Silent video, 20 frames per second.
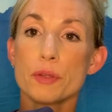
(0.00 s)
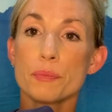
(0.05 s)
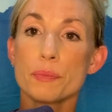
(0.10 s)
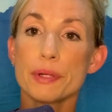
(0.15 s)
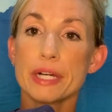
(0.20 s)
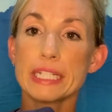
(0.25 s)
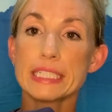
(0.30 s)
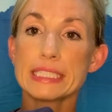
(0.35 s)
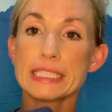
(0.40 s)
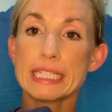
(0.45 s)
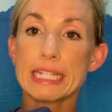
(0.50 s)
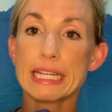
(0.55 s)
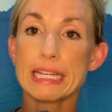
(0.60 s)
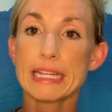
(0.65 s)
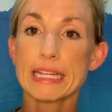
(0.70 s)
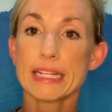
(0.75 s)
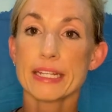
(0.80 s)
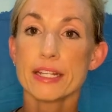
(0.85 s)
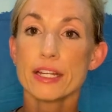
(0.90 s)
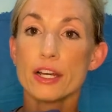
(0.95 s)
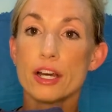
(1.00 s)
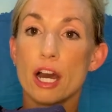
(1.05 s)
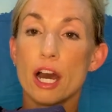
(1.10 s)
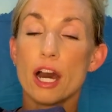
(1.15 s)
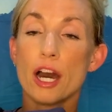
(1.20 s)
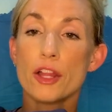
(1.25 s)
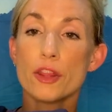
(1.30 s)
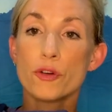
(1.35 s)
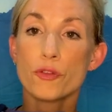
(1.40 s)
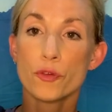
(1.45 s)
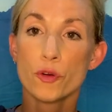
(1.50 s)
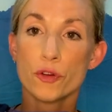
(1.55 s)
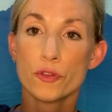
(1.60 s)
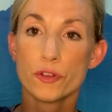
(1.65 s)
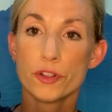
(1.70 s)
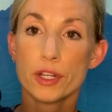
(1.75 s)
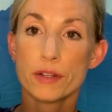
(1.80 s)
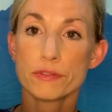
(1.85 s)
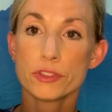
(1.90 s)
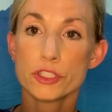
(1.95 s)
placed in the
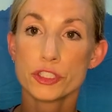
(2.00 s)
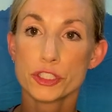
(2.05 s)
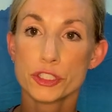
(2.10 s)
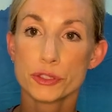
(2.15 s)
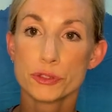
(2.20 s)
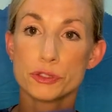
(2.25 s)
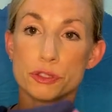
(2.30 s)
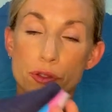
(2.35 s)
forefoot of the shoe.